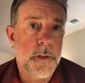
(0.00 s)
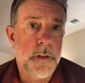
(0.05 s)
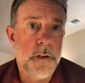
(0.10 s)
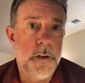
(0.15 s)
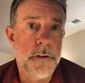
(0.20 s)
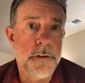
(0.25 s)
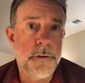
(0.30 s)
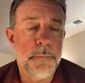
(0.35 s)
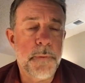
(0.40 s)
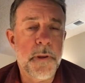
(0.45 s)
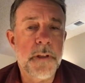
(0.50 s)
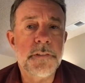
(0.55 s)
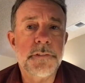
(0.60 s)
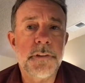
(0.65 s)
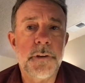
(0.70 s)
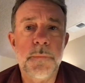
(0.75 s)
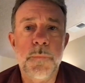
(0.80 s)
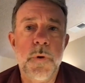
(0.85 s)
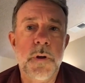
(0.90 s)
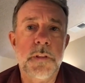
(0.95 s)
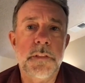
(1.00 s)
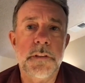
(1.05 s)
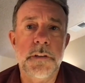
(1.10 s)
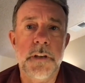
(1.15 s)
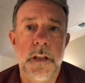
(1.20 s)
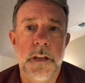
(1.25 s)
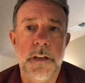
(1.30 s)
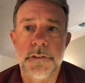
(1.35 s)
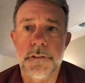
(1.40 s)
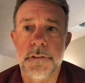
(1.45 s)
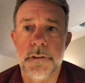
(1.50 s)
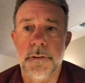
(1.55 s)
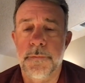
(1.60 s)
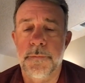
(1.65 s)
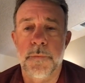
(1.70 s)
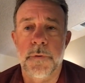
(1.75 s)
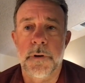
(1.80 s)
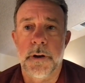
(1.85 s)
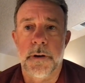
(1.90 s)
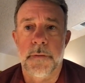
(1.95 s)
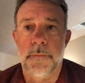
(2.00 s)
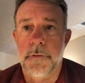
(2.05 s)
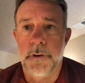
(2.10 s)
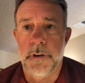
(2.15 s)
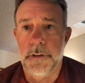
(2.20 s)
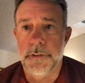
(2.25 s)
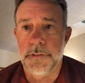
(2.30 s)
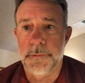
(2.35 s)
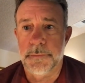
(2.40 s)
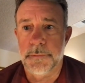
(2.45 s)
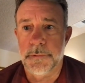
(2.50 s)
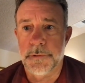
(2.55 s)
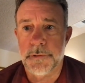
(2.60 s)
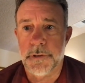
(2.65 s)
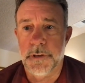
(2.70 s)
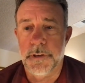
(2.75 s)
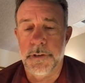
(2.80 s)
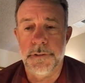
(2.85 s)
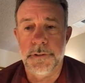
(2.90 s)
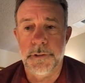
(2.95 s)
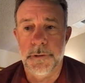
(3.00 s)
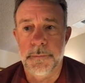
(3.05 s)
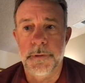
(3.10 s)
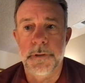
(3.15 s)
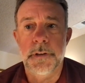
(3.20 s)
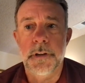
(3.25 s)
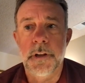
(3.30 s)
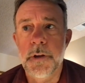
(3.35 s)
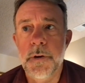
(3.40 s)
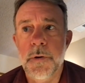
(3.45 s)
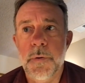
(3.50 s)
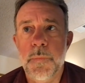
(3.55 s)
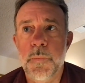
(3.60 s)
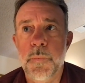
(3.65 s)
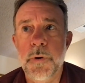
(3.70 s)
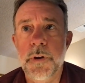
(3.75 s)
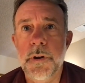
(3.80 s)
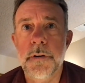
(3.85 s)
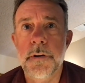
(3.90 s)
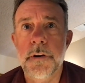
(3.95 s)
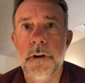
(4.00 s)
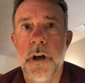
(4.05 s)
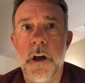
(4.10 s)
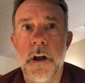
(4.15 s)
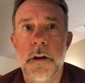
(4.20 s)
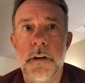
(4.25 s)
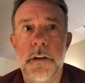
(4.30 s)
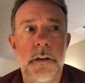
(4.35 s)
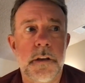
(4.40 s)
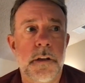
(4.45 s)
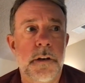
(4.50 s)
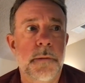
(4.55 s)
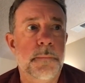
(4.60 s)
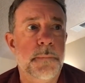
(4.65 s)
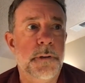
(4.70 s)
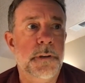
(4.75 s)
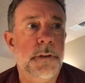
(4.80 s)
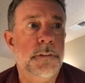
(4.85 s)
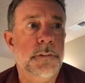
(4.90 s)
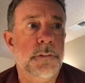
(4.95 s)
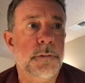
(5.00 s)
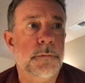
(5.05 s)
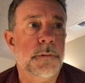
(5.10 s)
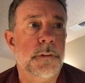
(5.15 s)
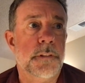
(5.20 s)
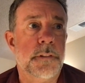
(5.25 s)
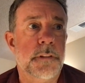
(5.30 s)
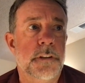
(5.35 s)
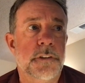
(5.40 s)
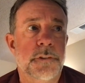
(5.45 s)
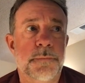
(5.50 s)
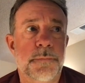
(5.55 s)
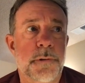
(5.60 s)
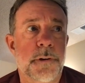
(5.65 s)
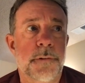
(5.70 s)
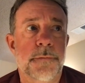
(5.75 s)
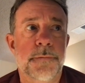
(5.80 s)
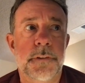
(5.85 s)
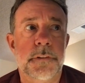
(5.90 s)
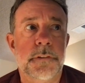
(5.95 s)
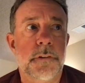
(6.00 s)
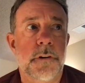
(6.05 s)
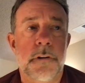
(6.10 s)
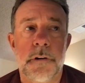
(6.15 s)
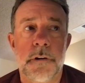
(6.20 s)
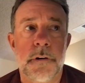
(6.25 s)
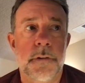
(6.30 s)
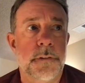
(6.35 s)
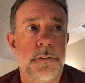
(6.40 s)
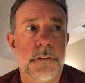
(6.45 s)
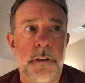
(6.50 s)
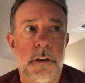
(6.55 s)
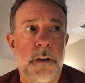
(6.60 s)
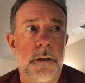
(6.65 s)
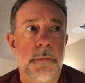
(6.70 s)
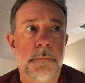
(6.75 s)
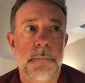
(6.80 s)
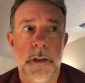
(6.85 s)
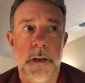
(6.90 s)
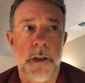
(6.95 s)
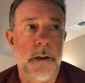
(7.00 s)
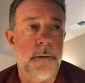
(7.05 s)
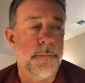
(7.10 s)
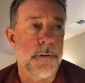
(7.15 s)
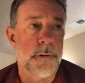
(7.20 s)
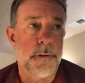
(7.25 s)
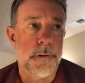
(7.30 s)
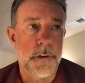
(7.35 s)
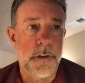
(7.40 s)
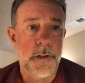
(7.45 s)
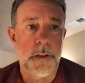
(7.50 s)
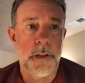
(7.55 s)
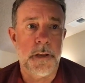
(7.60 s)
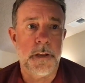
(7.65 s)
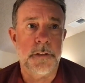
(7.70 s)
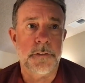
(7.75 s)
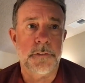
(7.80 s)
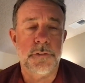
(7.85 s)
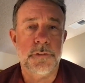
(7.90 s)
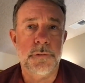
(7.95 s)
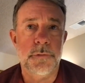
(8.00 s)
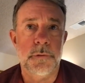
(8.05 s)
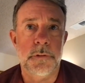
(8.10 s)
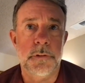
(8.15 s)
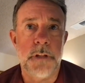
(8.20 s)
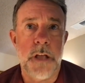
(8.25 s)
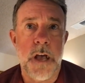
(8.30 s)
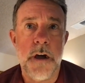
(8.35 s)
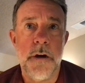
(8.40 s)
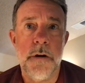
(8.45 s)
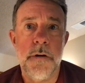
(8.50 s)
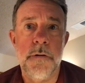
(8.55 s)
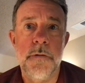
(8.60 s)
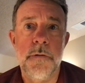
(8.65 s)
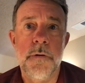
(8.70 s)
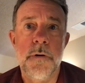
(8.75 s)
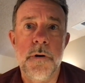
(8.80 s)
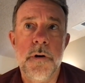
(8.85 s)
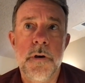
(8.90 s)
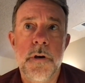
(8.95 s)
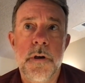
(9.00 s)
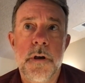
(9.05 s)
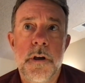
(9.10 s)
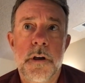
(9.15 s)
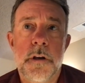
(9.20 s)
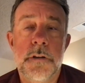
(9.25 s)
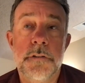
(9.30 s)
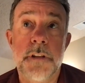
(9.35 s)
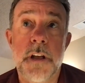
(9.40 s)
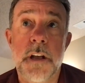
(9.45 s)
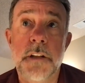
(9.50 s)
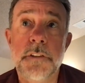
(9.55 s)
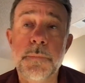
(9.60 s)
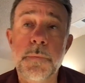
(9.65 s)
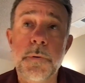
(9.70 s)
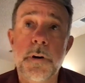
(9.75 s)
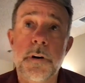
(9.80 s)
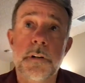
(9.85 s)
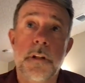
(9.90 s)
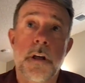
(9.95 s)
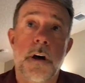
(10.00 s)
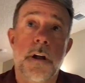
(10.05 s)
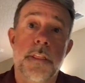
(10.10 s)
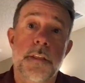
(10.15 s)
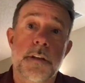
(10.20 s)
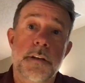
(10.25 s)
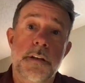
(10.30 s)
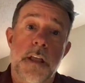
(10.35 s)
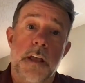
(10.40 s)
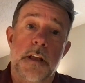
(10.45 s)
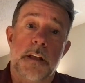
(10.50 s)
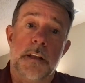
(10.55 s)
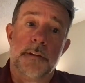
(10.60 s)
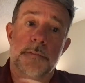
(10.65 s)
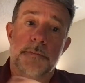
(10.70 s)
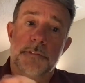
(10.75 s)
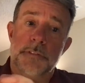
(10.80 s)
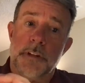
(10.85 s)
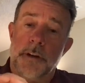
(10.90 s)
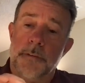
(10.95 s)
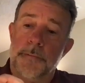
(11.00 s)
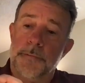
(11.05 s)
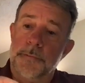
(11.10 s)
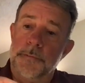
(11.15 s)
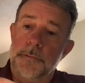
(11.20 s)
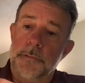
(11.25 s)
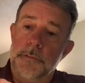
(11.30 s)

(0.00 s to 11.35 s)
It depends on what the nature of whatever it is that we're trying to do, but we're not going to be doing things perfect all the time ever. And to allow, because that's where a lot of the negative stuff,